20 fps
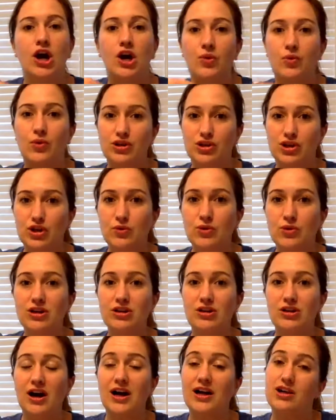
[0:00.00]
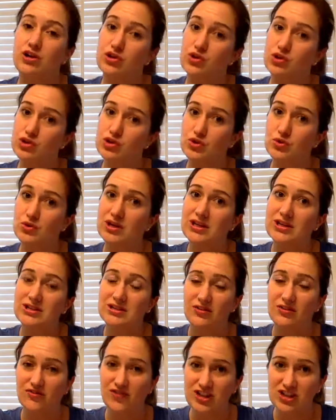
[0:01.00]
When you are not nutrient
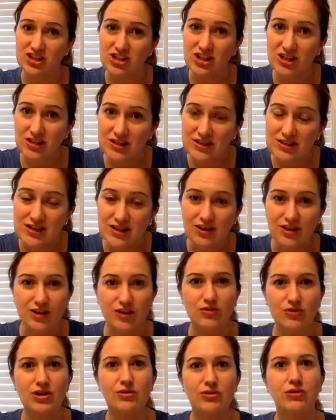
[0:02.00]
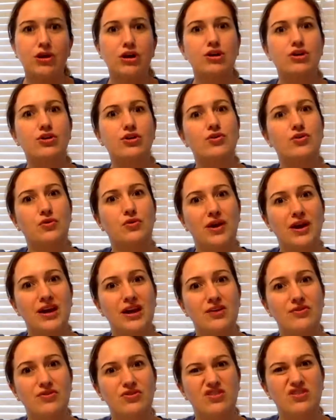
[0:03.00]
deficient, you no longer
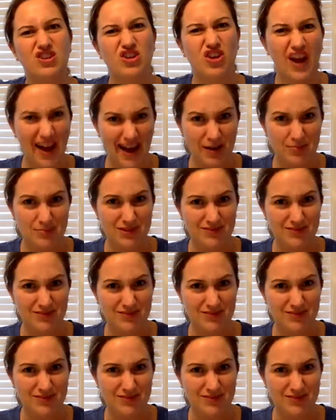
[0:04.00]
crave crap.